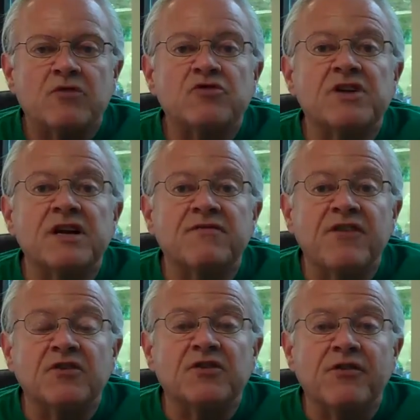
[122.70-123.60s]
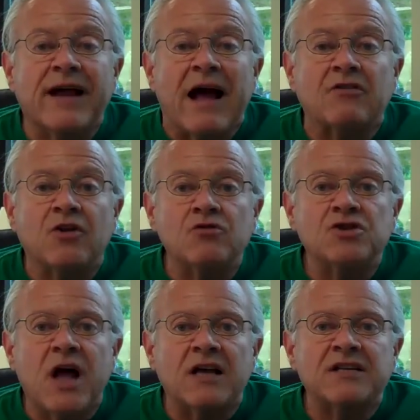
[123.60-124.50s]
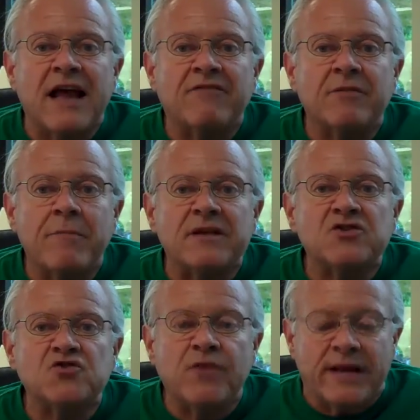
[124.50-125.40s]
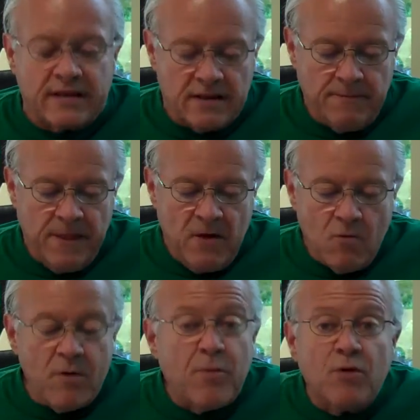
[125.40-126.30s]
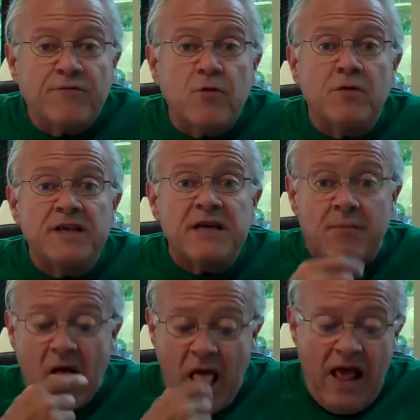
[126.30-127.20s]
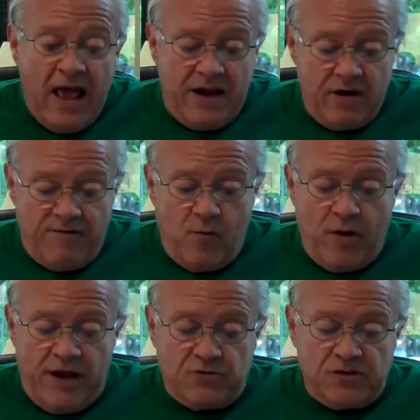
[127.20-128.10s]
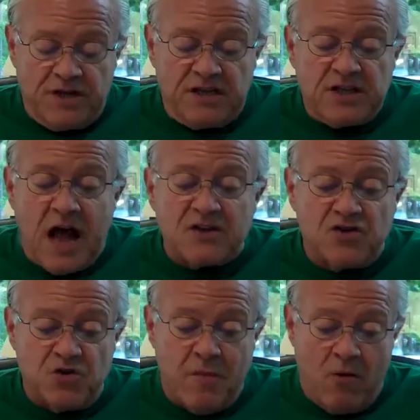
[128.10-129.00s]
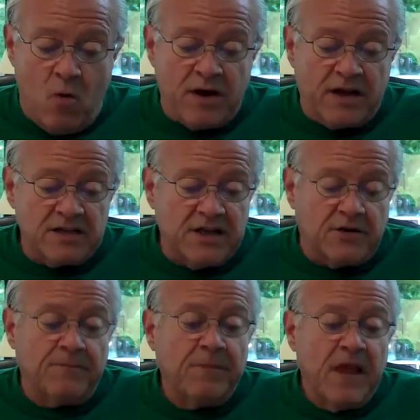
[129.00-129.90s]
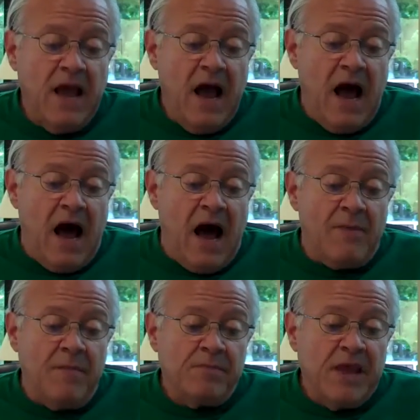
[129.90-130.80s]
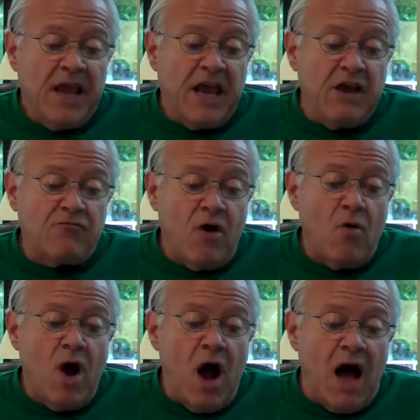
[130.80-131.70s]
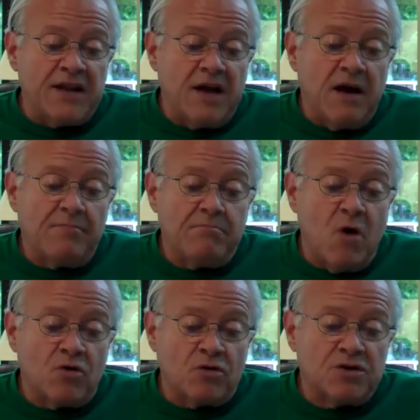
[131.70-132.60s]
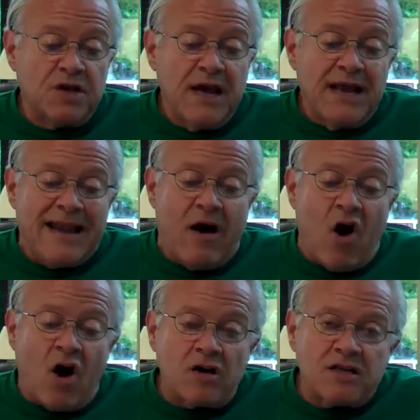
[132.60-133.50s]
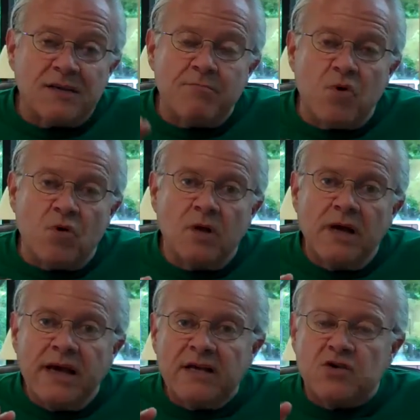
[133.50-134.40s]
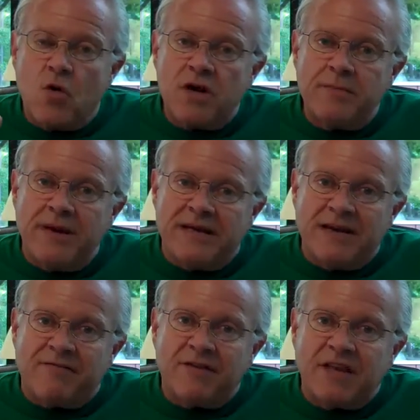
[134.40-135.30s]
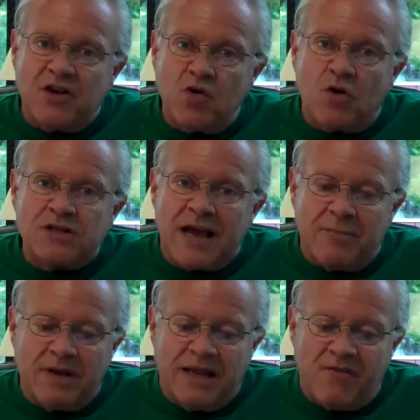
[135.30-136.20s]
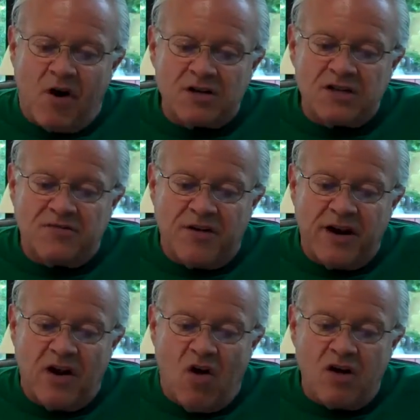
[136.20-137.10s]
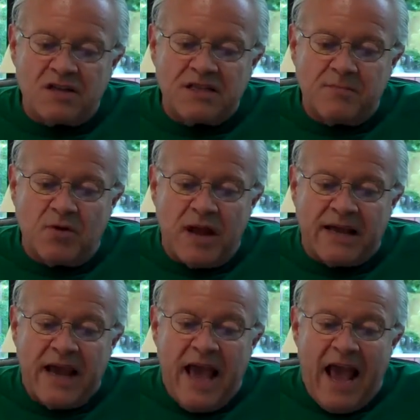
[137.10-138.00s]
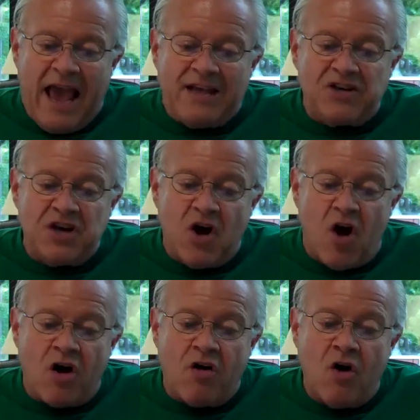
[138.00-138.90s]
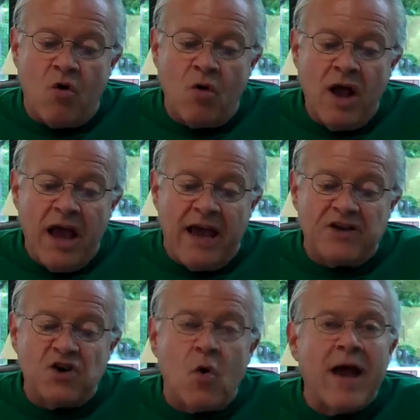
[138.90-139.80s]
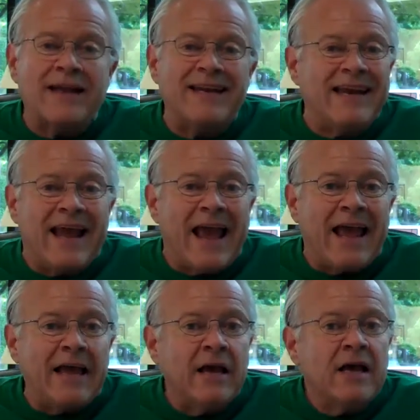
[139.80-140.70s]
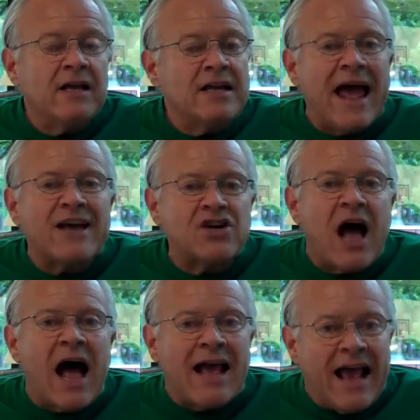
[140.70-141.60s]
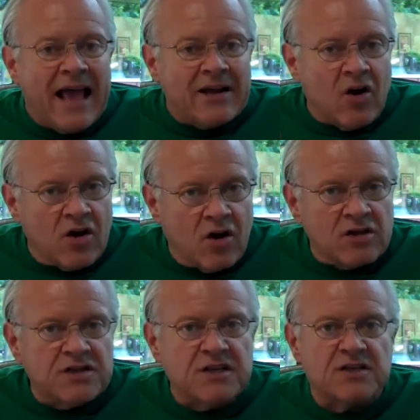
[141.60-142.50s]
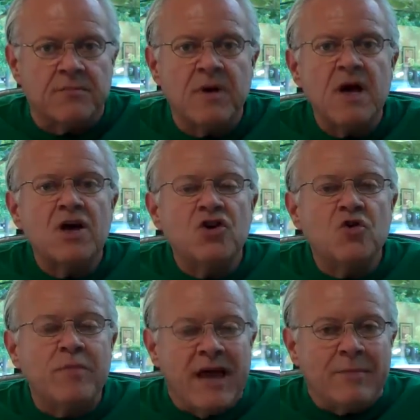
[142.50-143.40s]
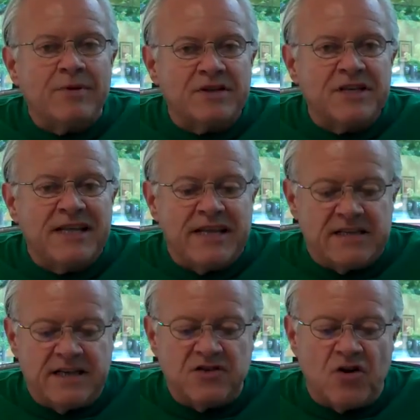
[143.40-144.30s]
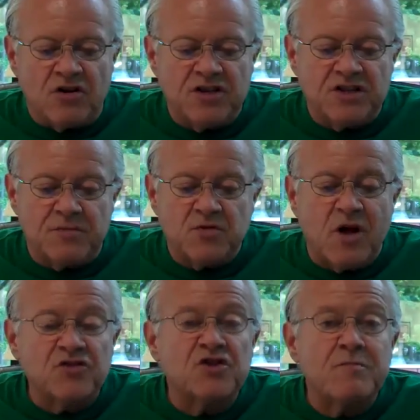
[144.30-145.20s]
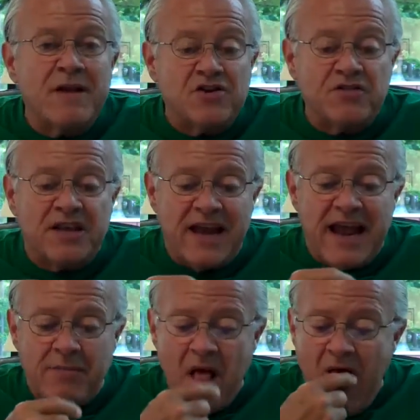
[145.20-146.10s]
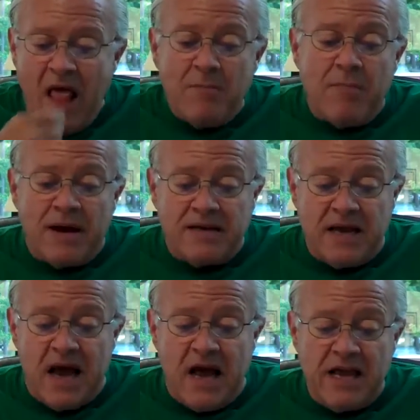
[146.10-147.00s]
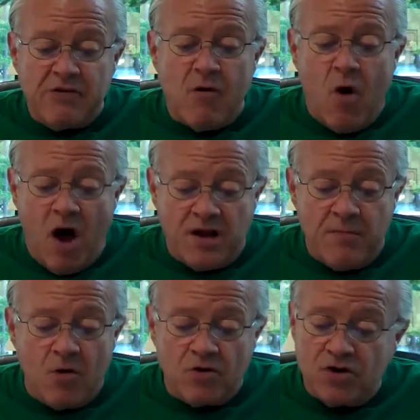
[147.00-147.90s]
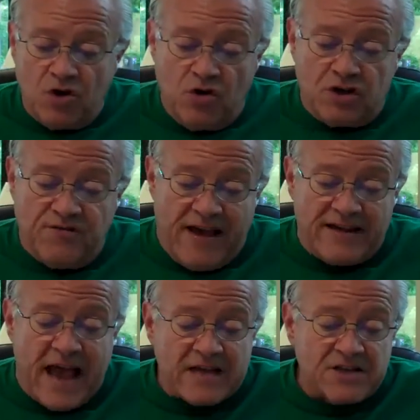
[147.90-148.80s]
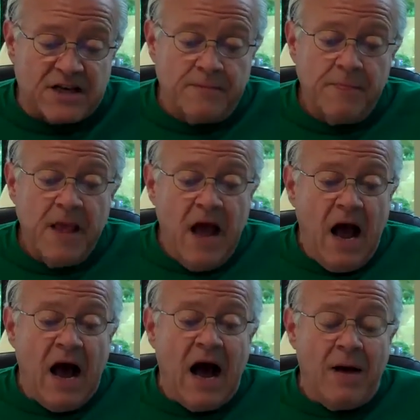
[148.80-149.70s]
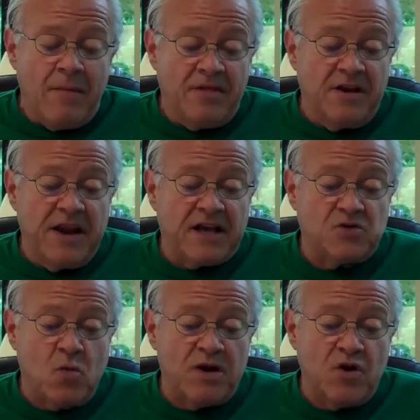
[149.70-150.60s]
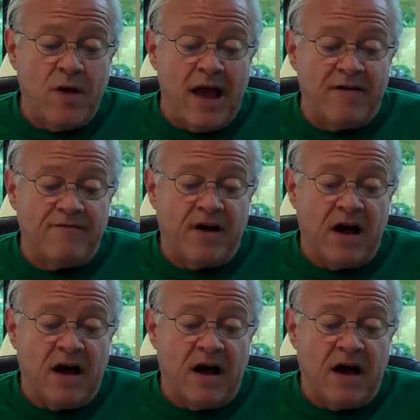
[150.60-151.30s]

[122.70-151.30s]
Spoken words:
I'm interested in filtering out those stocks that have the best strength. Well, we pulled a few of these up, and here are 4 interesting stocks that you might want to consider. Hero Honda Motors. Now, our symbol is going to be different than yours, I believe. Ours is a very long symbol, like HEROHONDA-IN on our system. You'll be able to see these things on our system, so I'll just mention the name. But Hero Honda Motors looks fantastic. The next one, you have